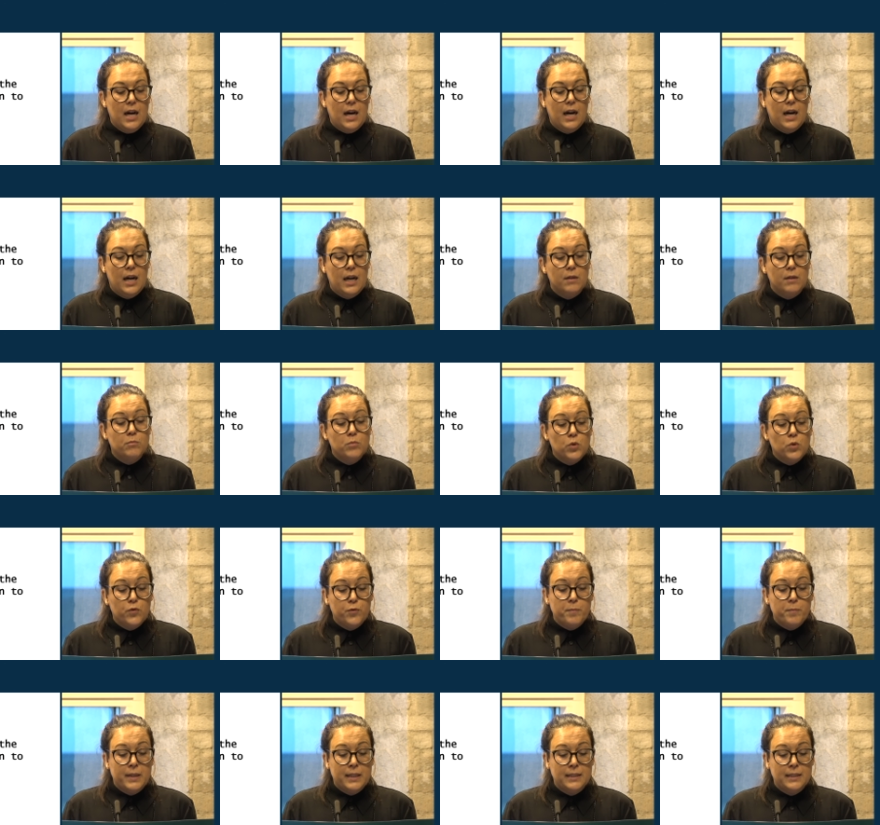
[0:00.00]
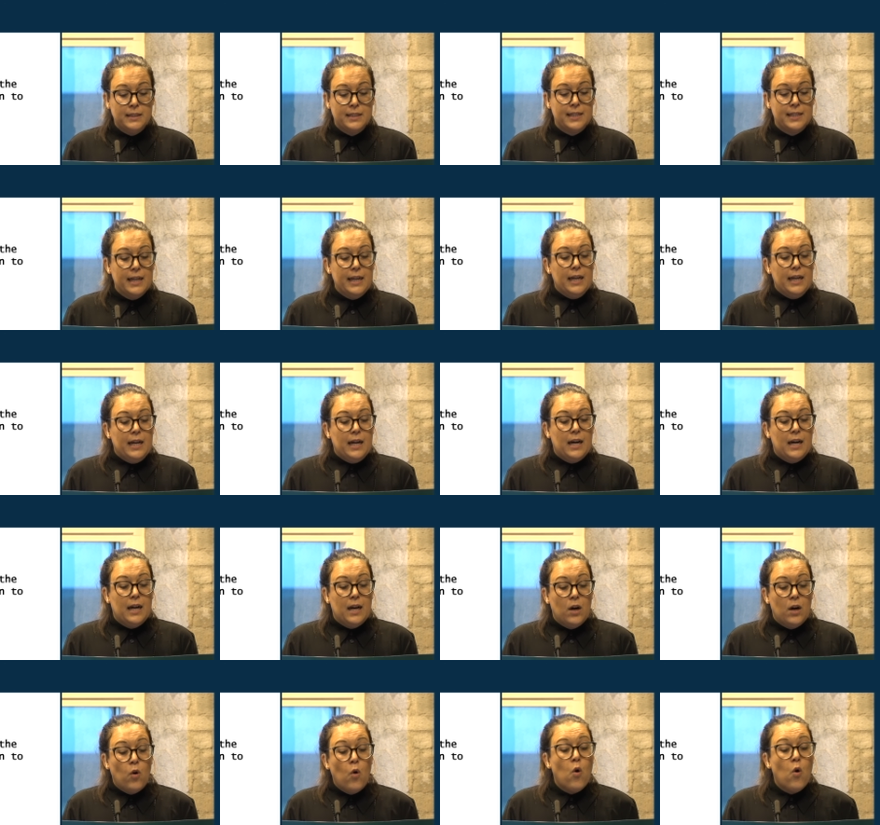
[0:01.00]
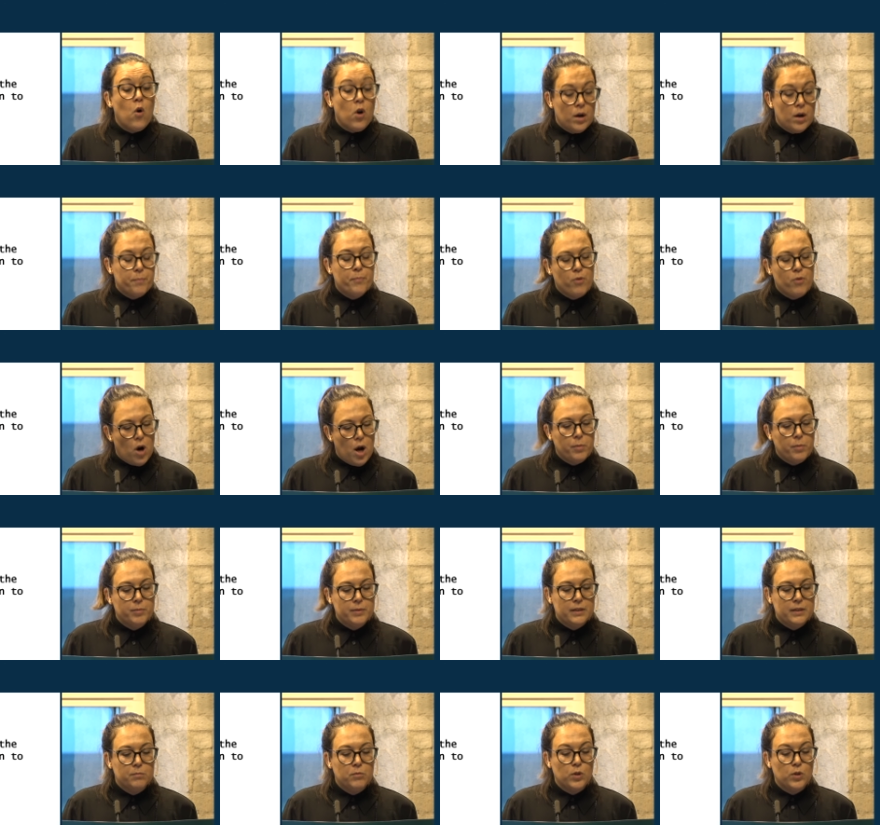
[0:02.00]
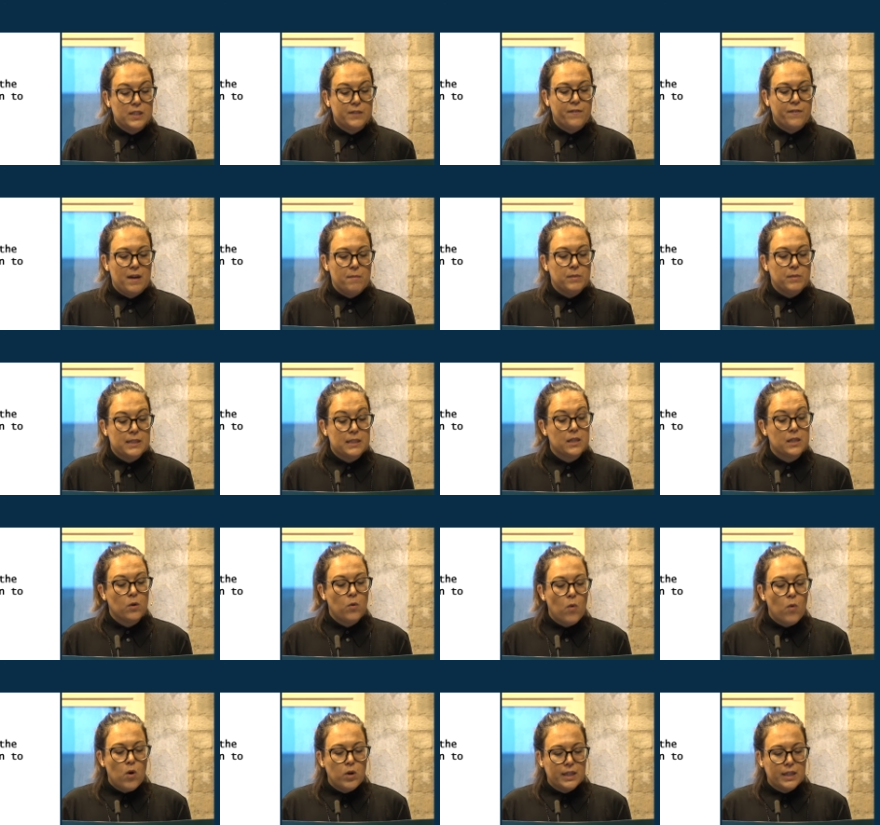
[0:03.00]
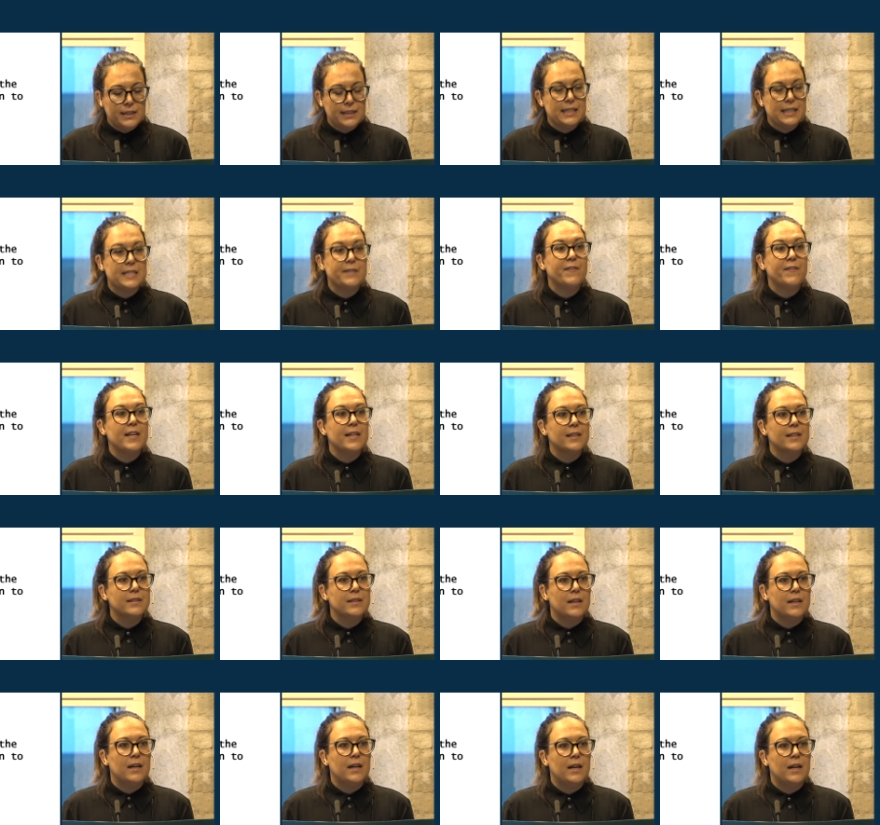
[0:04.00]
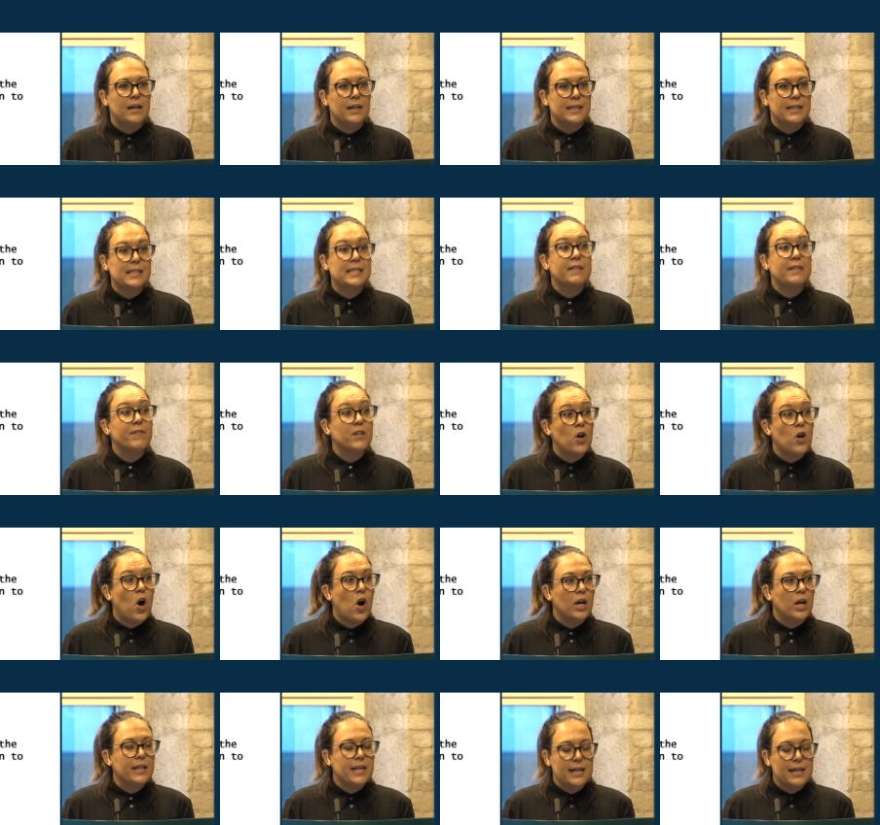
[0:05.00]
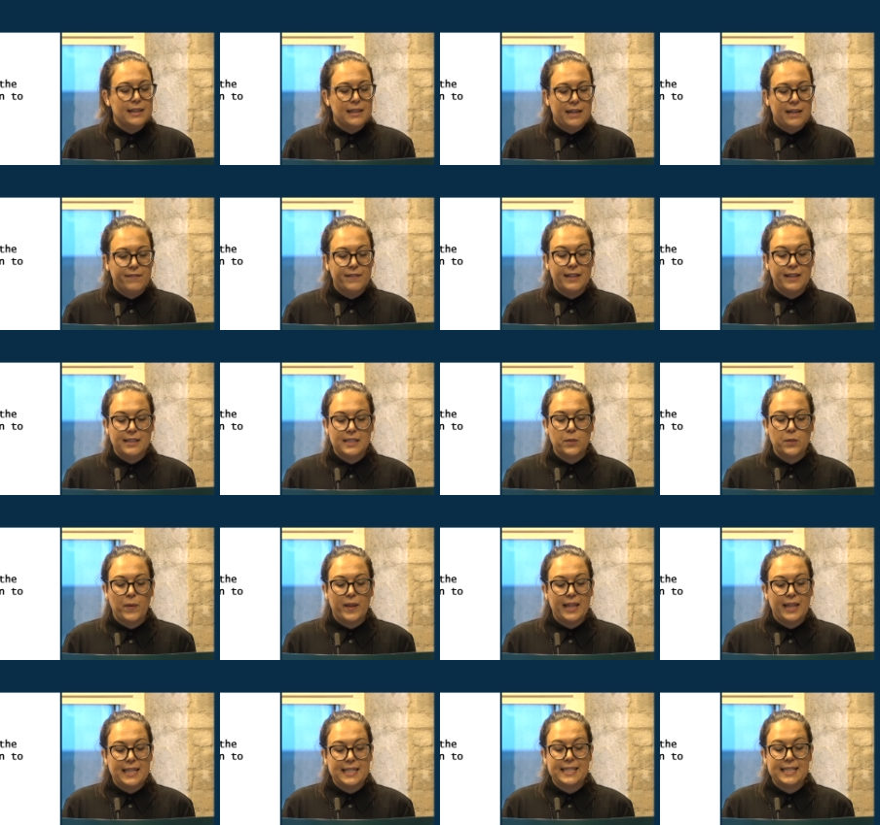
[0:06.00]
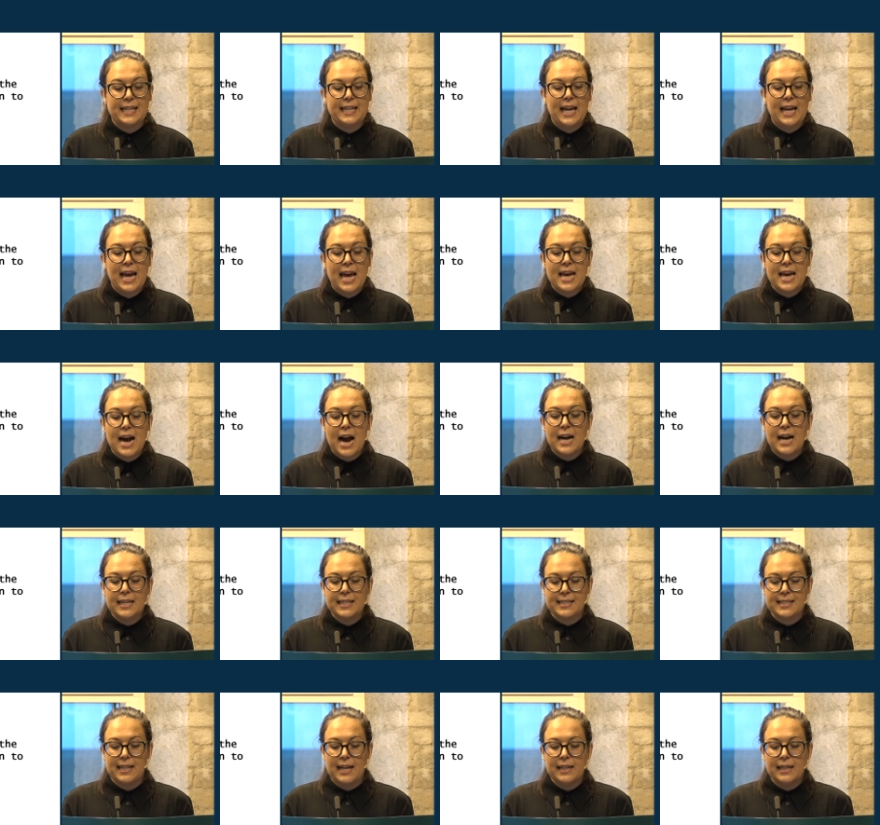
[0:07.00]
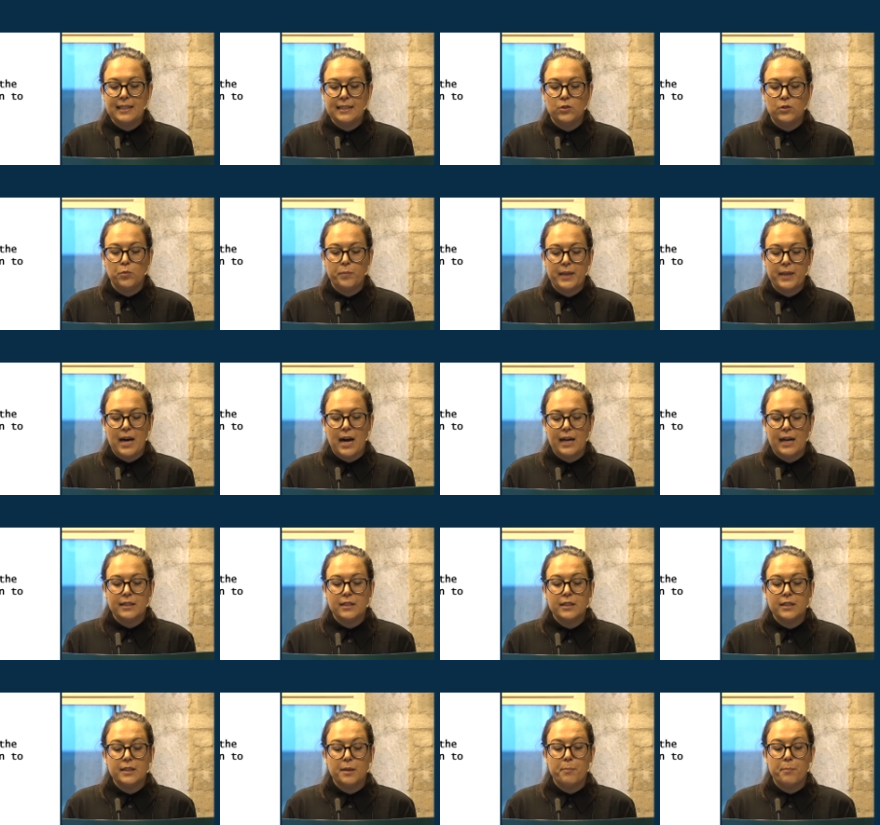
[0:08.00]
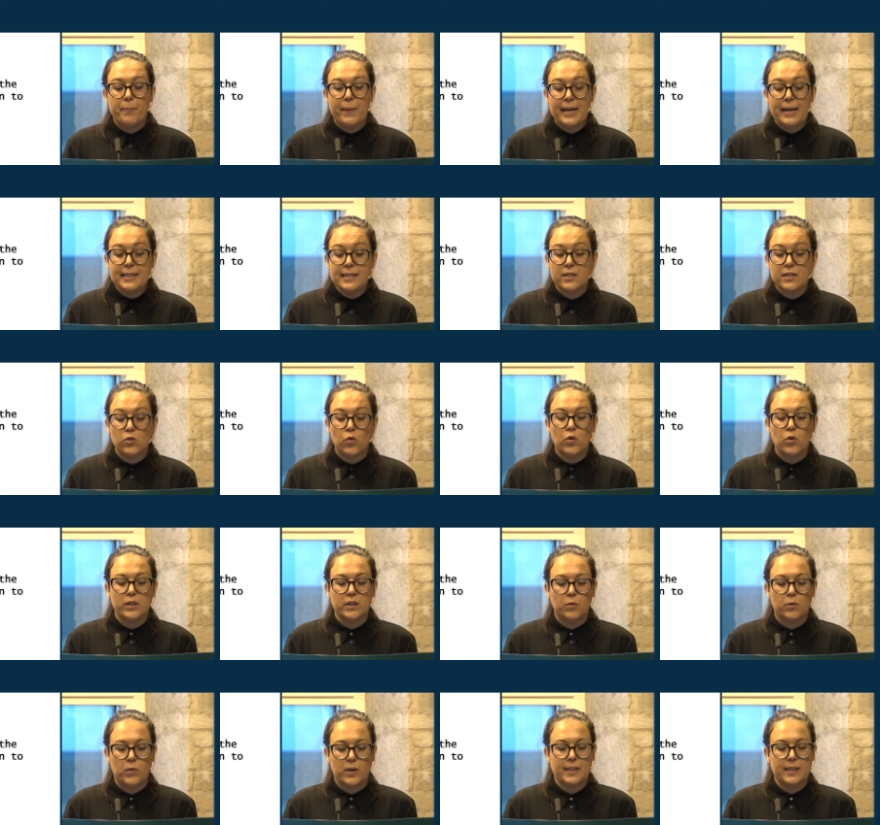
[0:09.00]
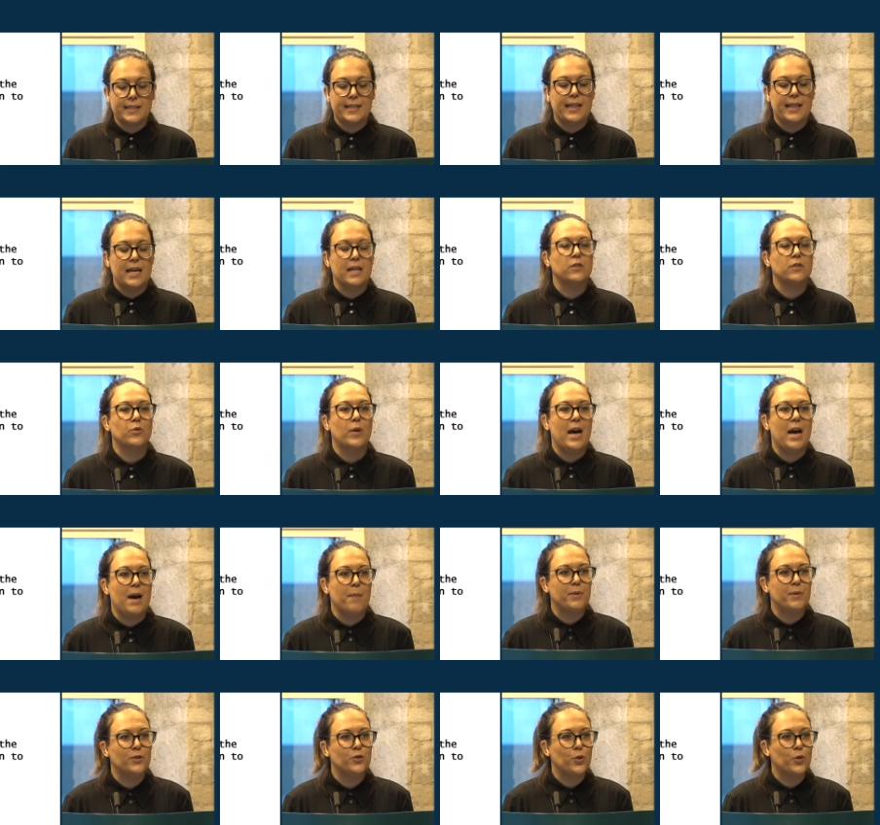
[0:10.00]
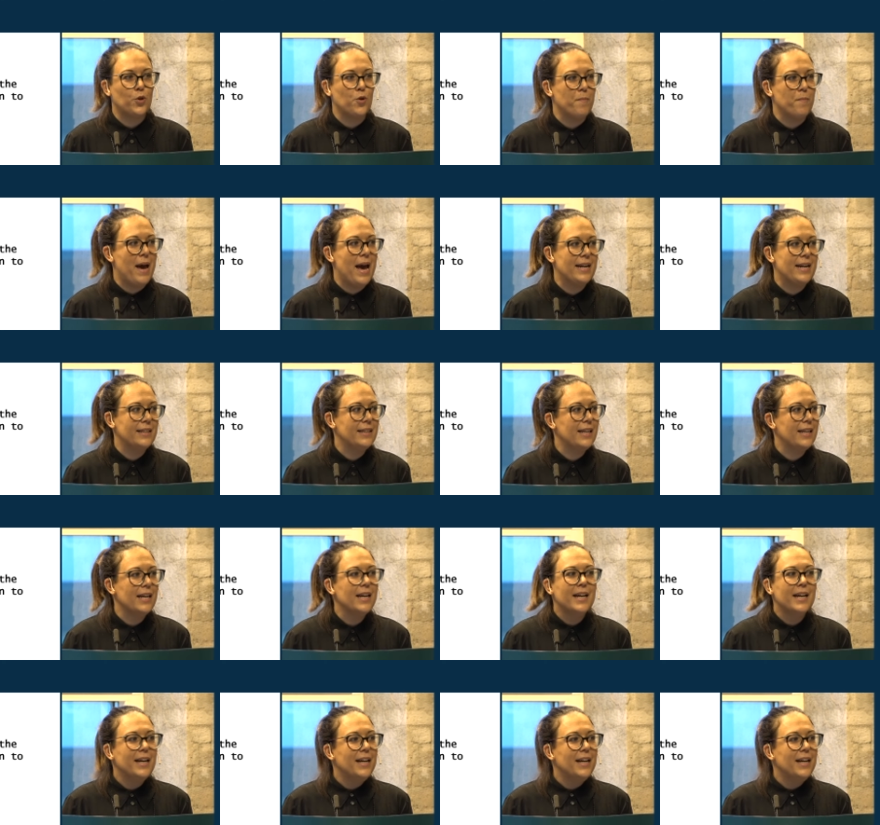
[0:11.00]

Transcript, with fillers: uh, movement. Uh, or probably the most famous quote in this field, uh, Stephen Hawking left us with this, that AI is likely to be either the best or the worst thing to happen to humanity.